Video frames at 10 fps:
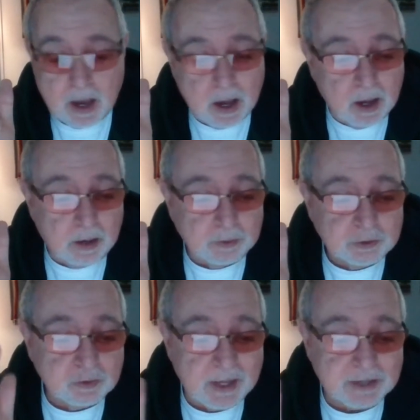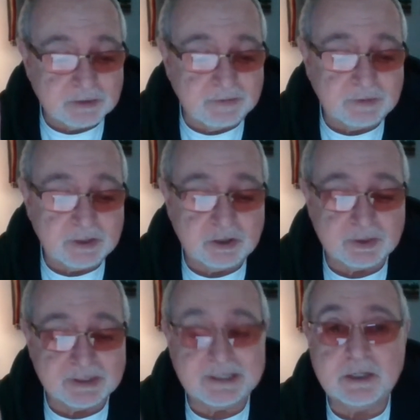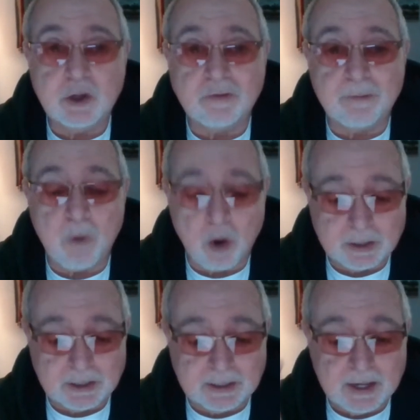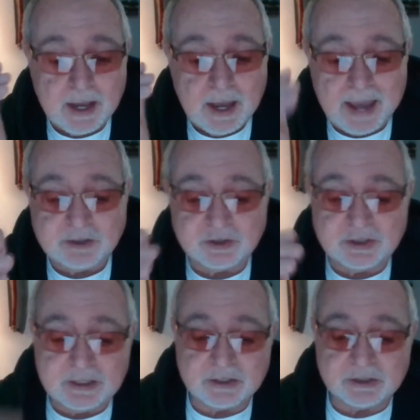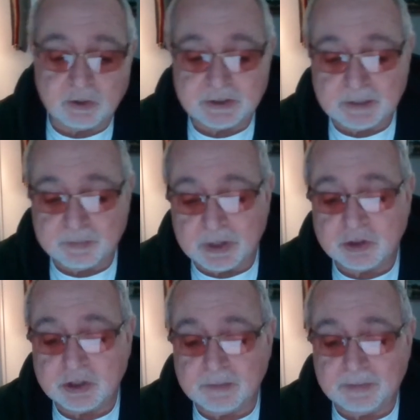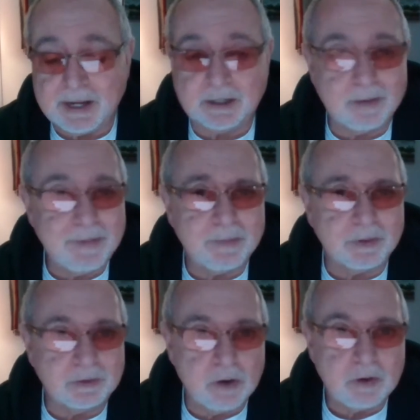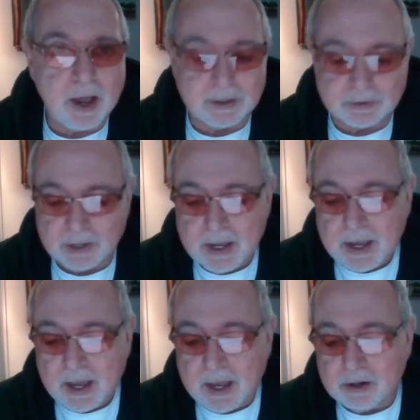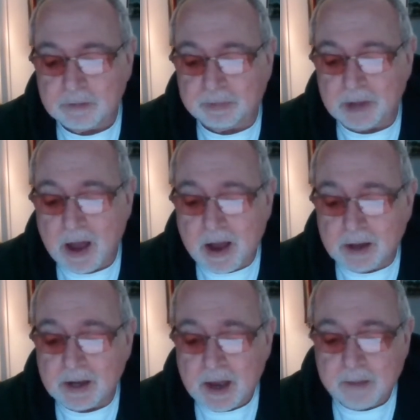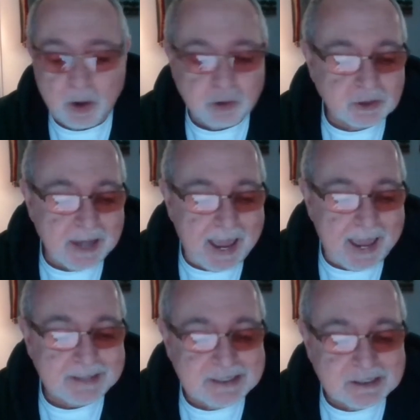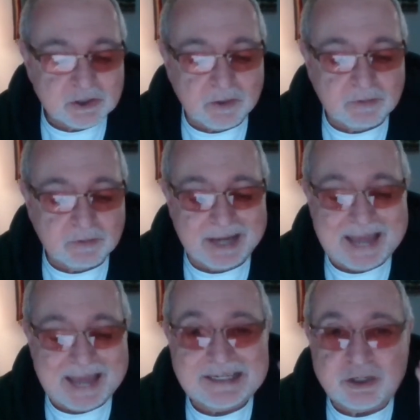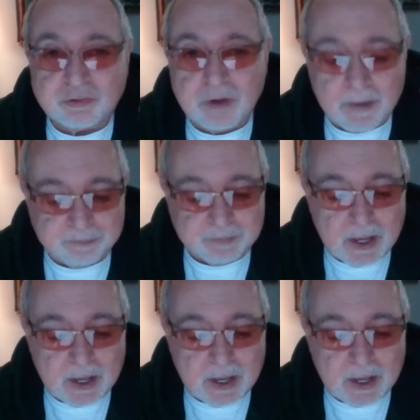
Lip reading: 2015, she was CEO of a marketing agency, consulting and production and planning. Now remember, no college. Her blog posted anti-conservative and anti-Trump